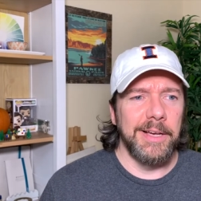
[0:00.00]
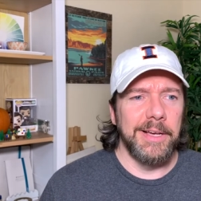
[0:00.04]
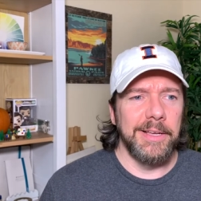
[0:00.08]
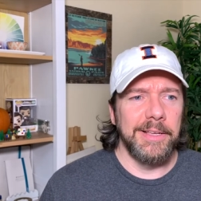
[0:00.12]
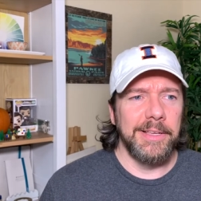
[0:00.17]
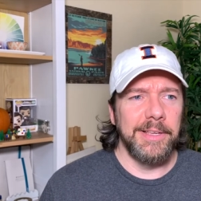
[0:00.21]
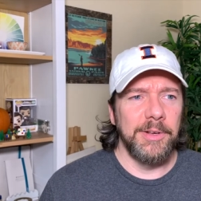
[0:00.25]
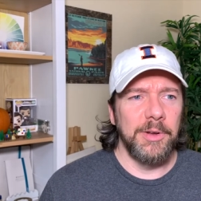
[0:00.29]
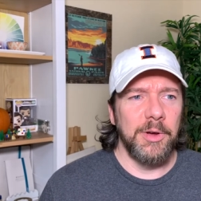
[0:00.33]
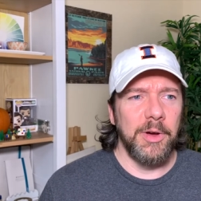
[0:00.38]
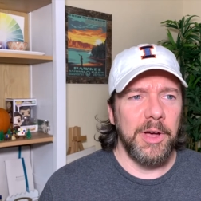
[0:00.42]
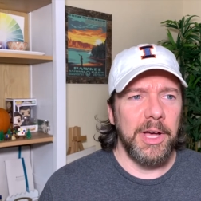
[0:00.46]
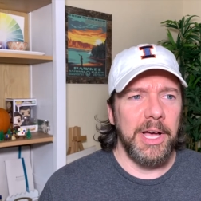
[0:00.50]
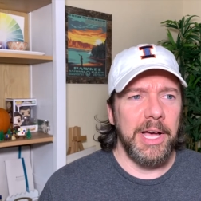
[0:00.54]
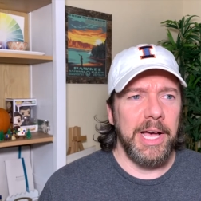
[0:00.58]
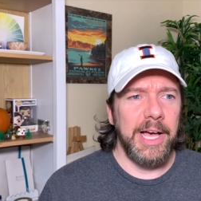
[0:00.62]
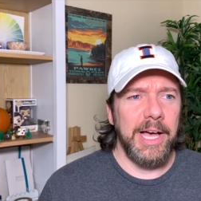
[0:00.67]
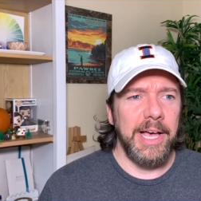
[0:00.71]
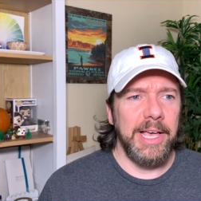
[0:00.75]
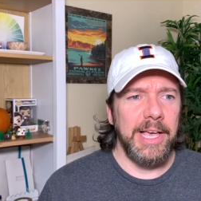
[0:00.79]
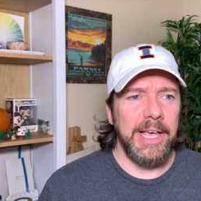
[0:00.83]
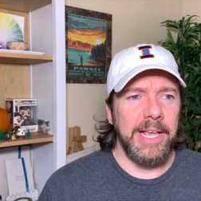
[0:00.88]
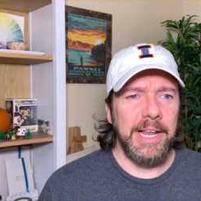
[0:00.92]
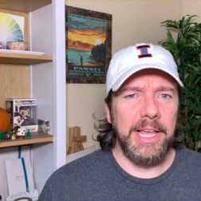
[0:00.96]
You know,
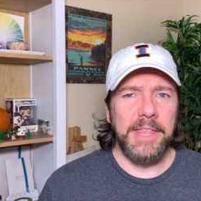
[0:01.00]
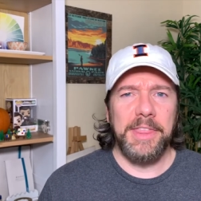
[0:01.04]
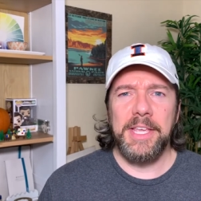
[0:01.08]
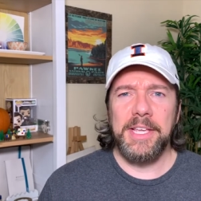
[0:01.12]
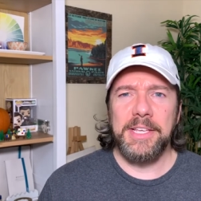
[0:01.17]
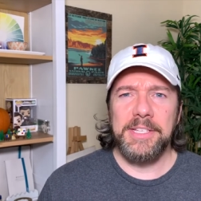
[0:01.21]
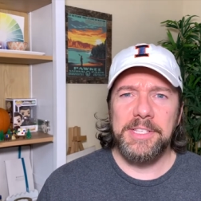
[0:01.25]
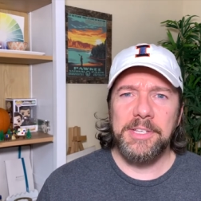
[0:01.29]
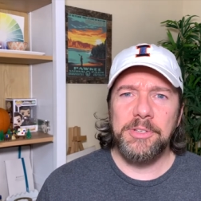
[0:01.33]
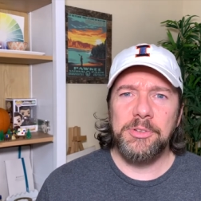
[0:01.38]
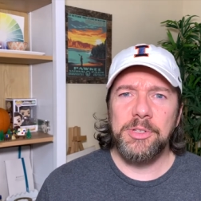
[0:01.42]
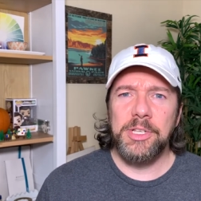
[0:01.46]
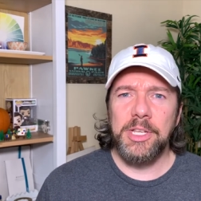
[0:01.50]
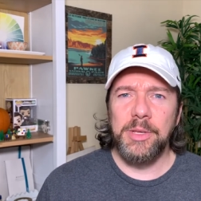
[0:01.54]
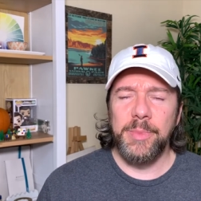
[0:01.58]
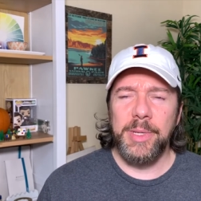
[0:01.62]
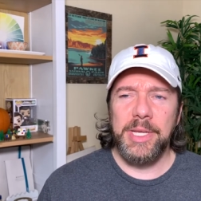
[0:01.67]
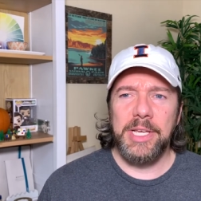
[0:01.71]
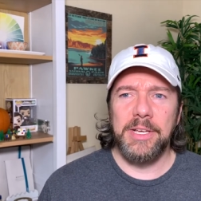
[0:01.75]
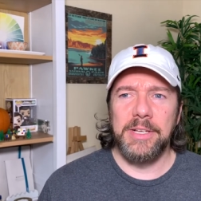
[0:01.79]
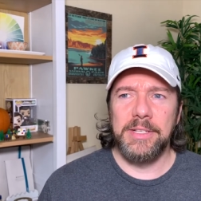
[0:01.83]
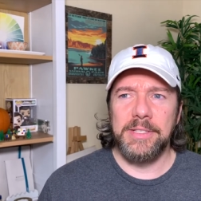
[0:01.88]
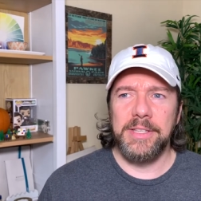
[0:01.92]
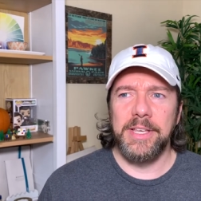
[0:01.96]
and I think it's interesting
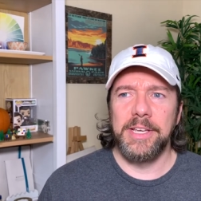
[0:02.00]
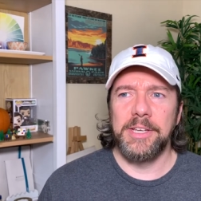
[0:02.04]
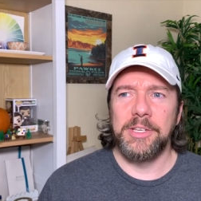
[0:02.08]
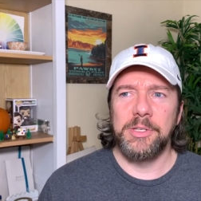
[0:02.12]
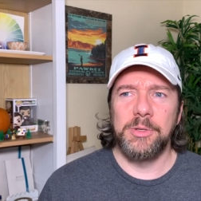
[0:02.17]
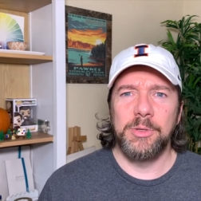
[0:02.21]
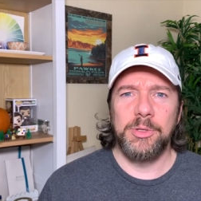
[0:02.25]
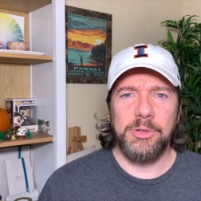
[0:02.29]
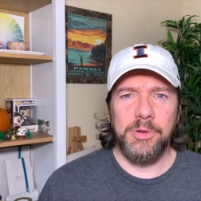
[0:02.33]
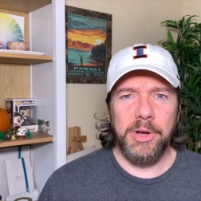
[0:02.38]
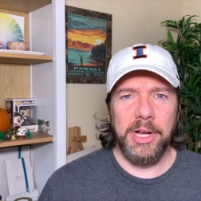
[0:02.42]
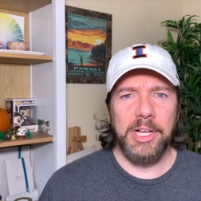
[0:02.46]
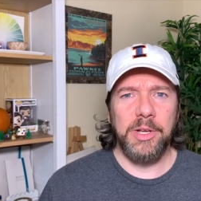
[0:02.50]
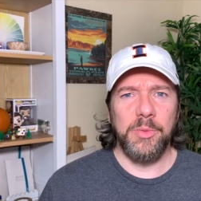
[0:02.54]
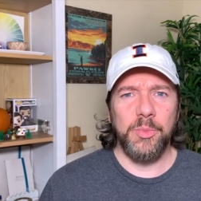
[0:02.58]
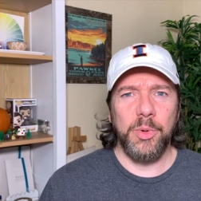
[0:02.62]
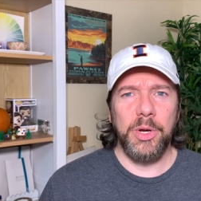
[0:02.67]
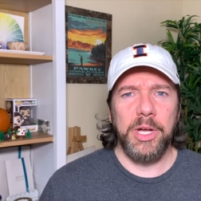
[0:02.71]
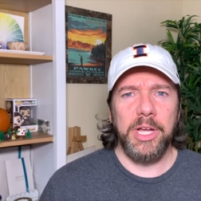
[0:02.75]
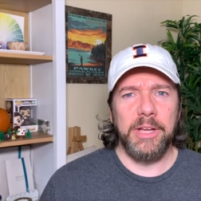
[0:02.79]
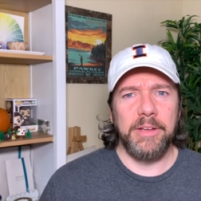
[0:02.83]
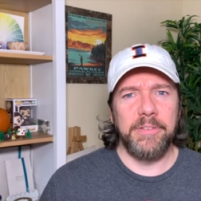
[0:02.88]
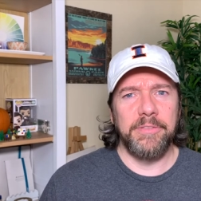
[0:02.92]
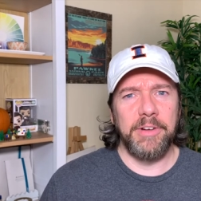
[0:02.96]
because, like, she was trying to
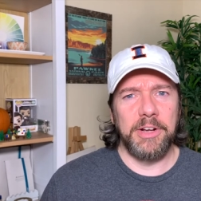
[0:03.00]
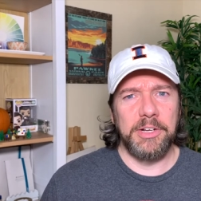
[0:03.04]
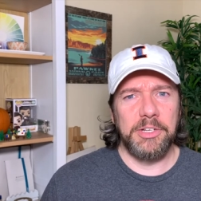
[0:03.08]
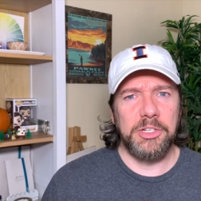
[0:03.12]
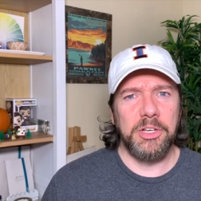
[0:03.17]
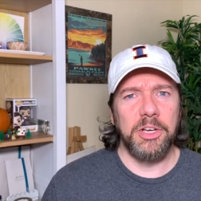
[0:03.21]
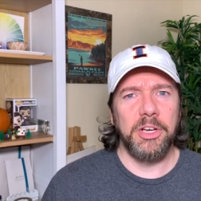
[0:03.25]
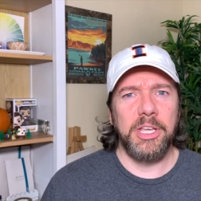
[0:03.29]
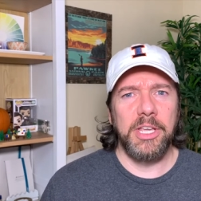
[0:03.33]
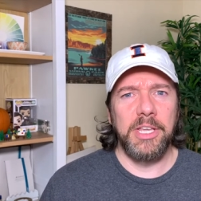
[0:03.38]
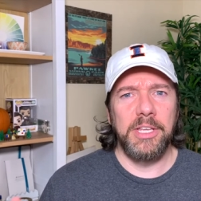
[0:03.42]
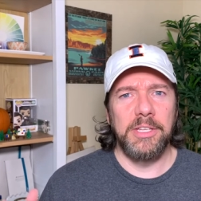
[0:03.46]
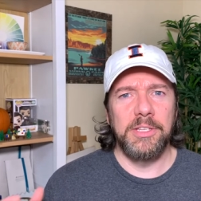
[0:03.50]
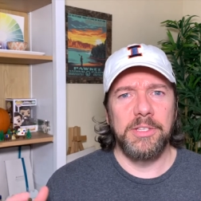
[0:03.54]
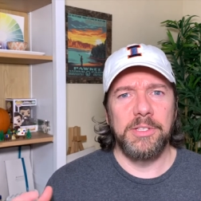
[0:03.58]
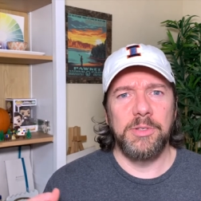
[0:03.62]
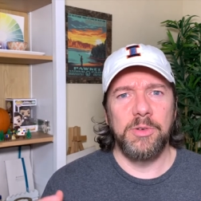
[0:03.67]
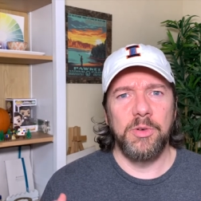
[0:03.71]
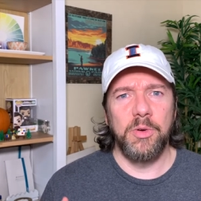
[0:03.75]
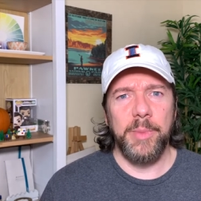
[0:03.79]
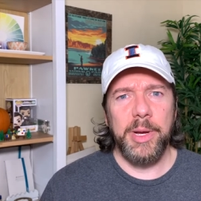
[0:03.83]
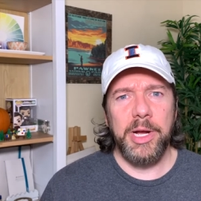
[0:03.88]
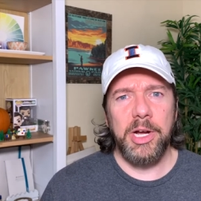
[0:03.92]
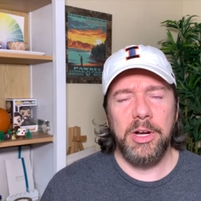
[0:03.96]
bring French cooking
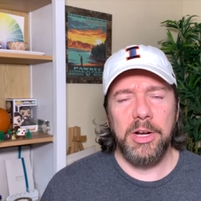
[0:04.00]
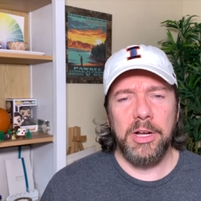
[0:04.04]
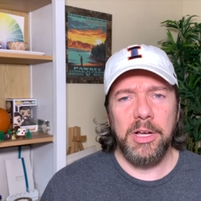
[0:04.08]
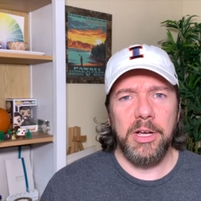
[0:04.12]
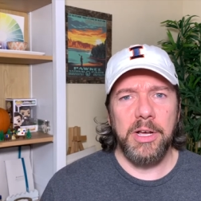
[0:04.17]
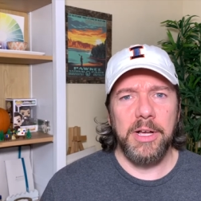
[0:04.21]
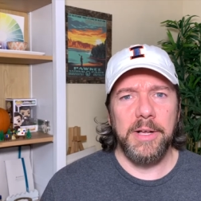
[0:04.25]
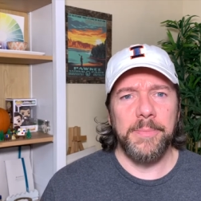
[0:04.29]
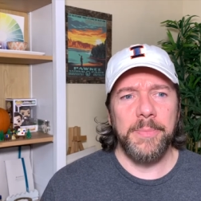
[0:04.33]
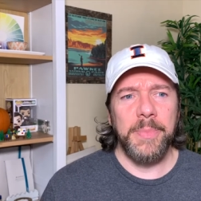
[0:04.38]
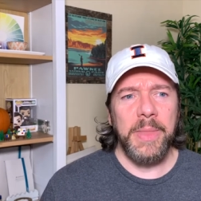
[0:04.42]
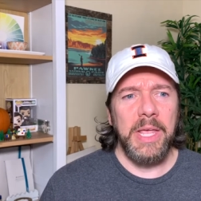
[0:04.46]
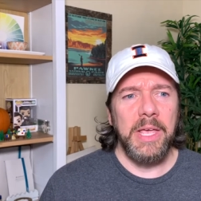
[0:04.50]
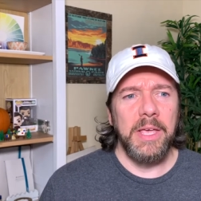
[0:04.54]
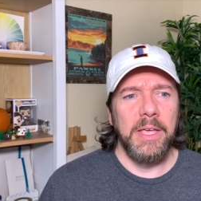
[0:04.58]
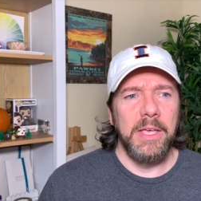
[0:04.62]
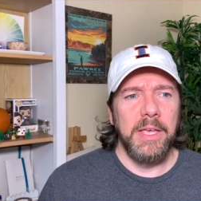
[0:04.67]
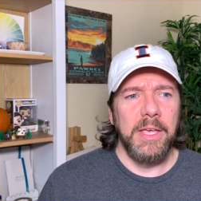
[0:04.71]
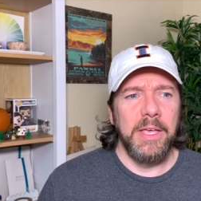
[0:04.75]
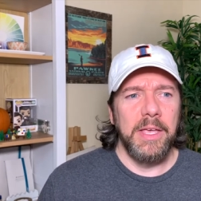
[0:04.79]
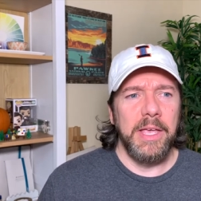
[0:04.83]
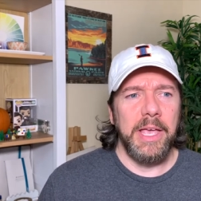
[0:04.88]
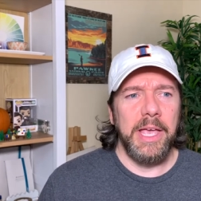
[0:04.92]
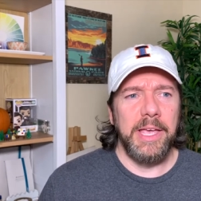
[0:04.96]
to America,
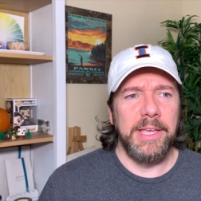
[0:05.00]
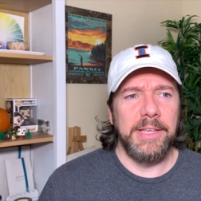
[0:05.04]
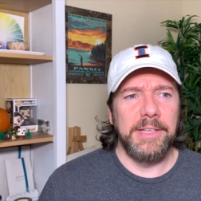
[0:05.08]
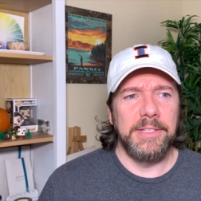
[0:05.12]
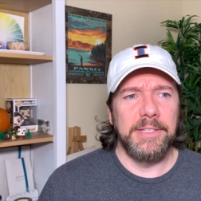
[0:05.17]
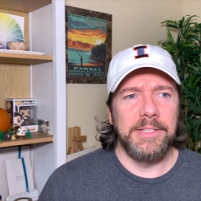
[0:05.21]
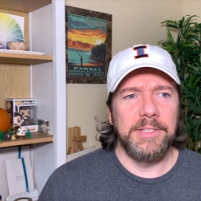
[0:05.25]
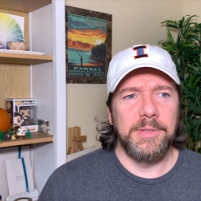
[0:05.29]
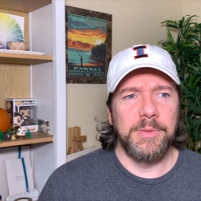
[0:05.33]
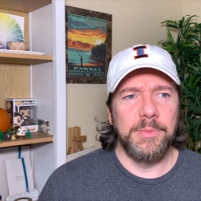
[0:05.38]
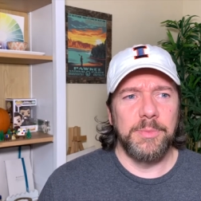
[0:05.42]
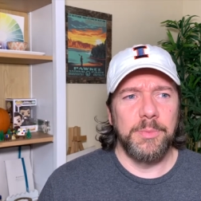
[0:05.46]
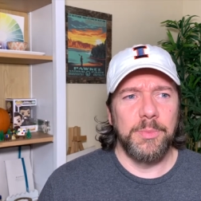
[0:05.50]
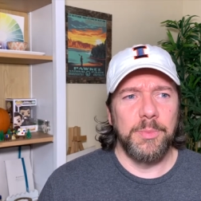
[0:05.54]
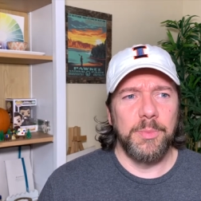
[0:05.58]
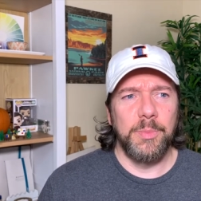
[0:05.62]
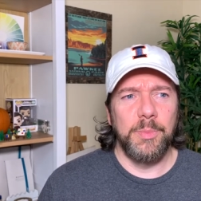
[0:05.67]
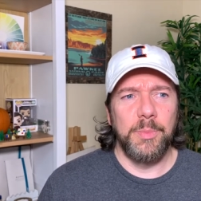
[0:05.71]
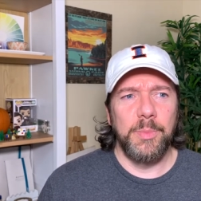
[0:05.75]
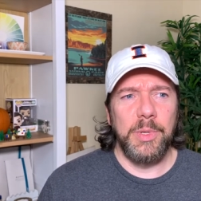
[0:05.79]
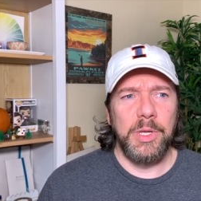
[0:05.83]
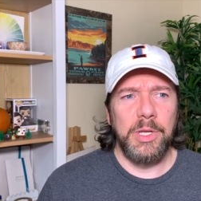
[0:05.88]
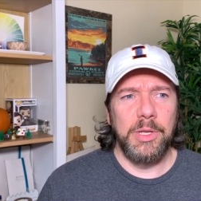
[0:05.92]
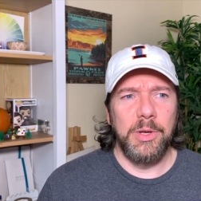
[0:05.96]
and,
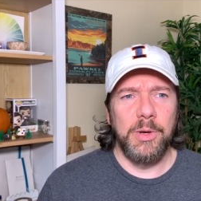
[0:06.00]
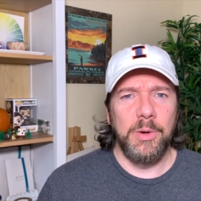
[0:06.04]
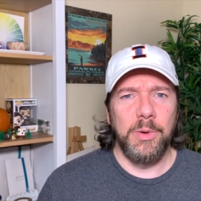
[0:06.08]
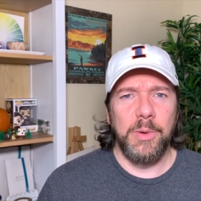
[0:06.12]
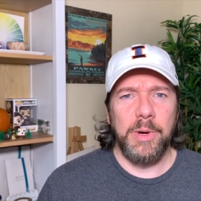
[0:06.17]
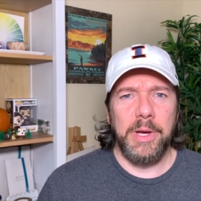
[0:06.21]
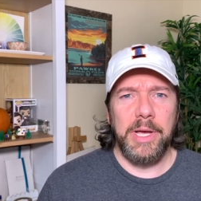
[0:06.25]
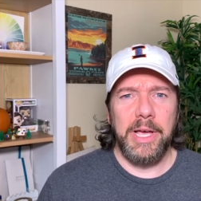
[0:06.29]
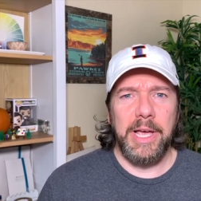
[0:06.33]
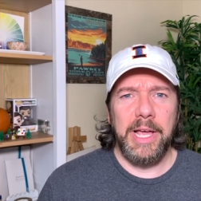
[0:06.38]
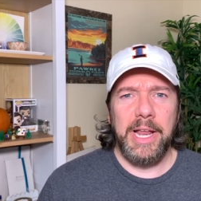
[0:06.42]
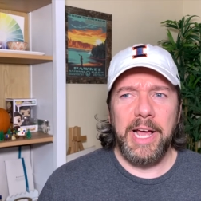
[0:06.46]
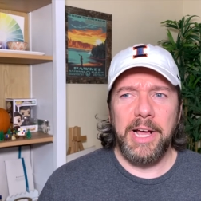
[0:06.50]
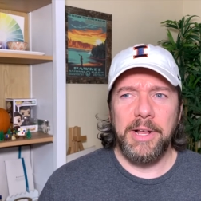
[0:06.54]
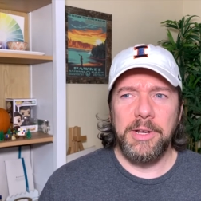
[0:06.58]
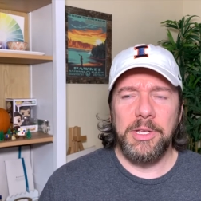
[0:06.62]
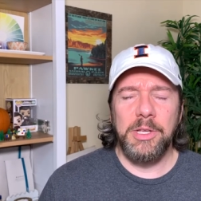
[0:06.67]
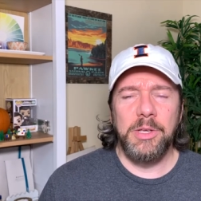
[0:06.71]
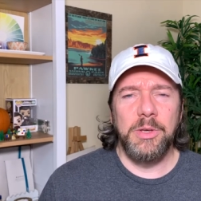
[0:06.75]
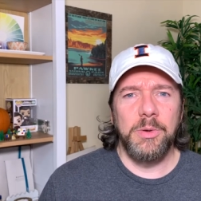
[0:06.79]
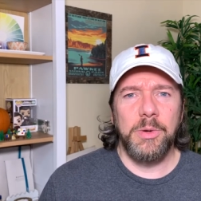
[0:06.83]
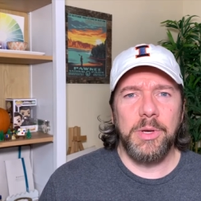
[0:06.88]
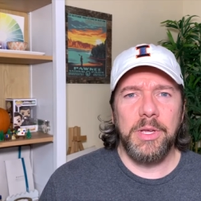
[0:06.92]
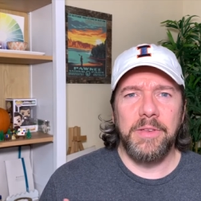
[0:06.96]
you know, how do
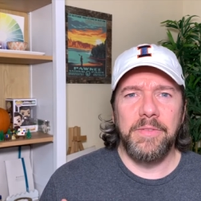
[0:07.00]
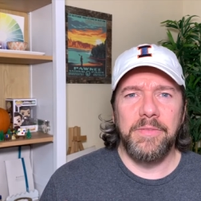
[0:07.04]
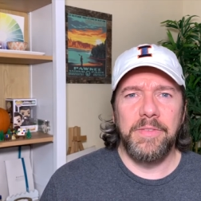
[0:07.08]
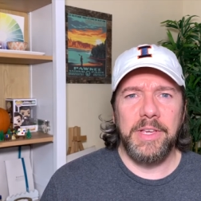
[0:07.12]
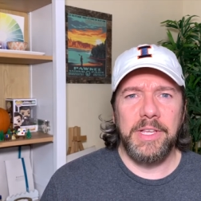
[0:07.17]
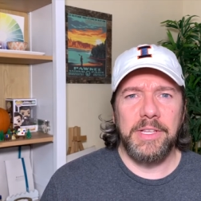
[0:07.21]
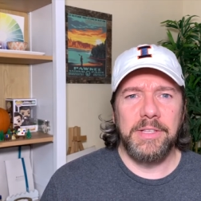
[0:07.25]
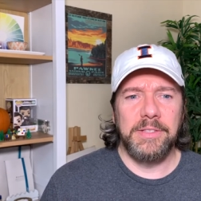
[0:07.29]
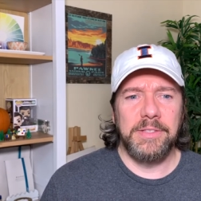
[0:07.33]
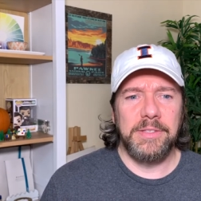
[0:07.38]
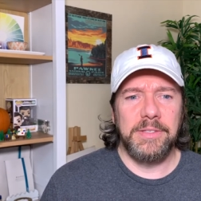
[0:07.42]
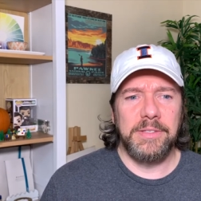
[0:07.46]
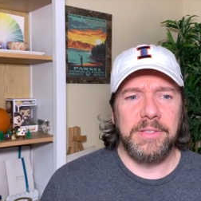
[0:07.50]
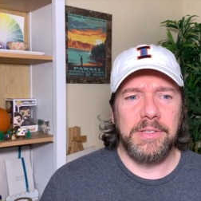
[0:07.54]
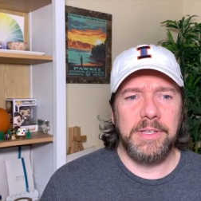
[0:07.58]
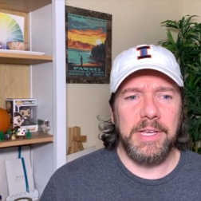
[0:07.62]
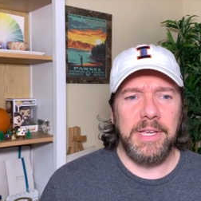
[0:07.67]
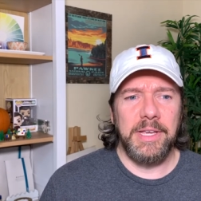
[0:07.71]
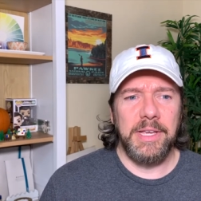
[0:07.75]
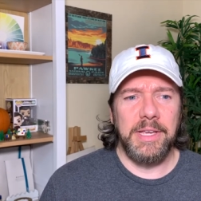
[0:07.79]
you convince,